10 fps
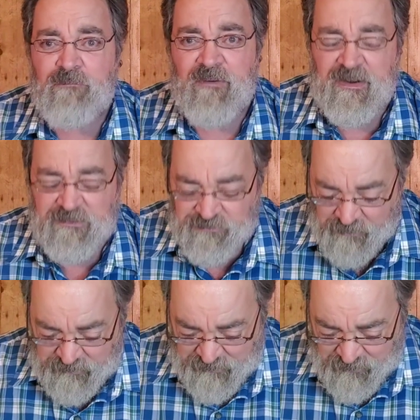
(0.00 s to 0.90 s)
our bodies
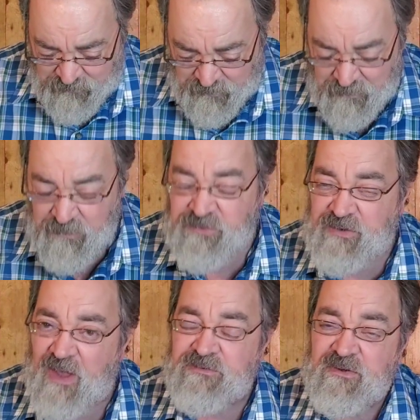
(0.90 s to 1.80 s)
right now, because
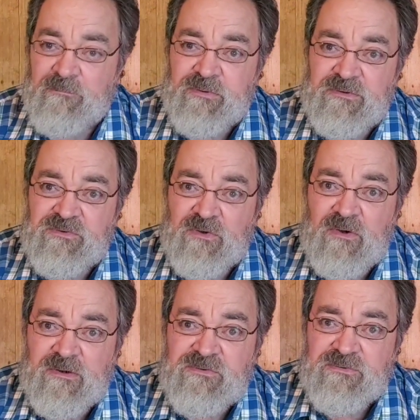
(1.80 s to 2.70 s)
God's going to put this
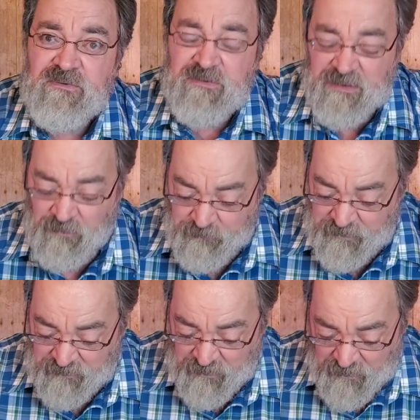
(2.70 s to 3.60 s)
on us, okay, or
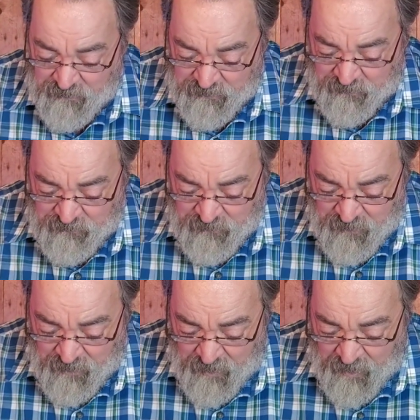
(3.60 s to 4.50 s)
me, you know?
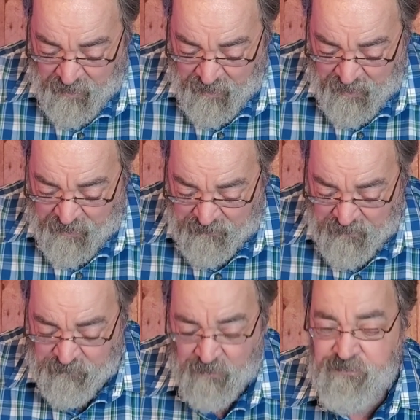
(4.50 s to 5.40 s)

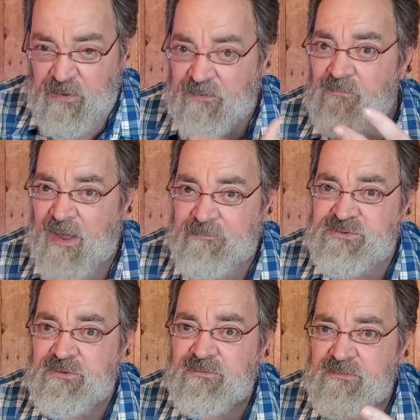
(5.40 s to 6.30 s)
And, you know, in the
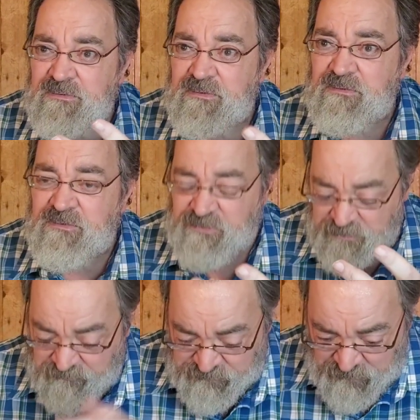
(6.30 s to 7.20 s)
rapture, he's
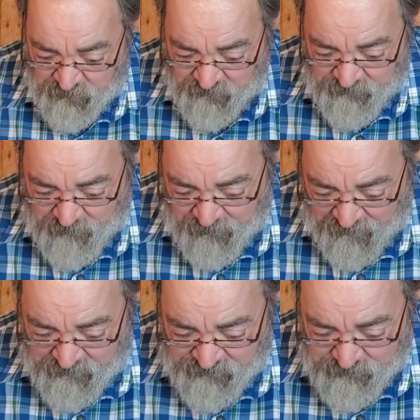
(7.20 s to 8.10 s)
going to give us the glorified
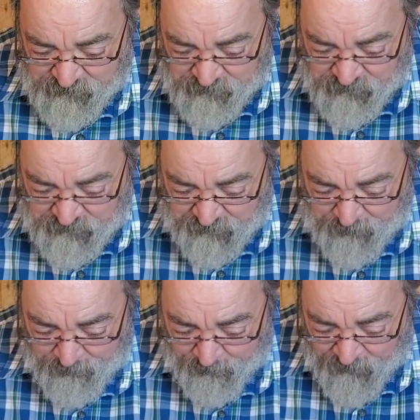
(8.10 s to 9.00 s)
bodies, okay?